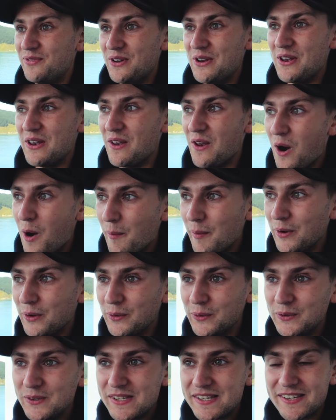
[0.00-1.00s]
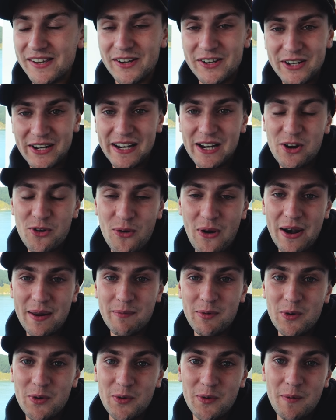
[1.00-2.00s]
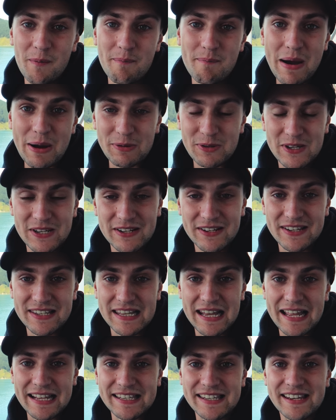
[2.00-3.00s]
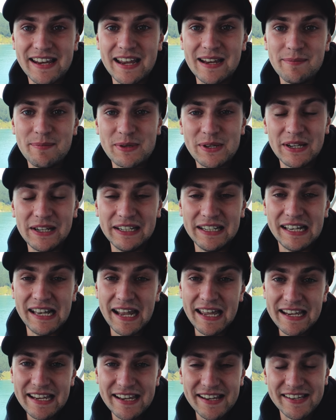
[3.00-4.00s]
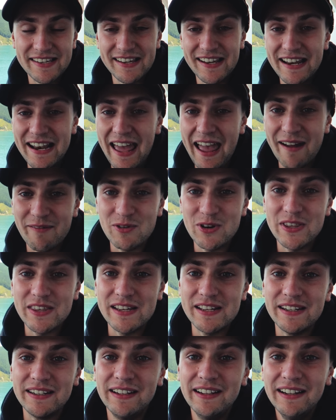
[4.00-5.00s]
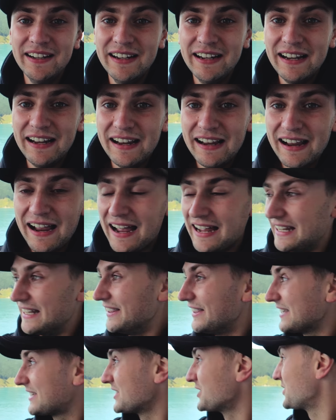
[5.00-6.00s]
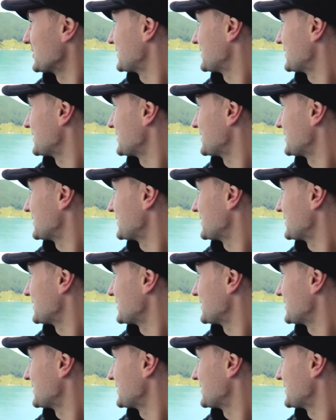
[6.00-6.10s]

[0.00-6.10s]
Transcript: phenomenal. Such incredible mountainous landscapes and lakes and everything. And this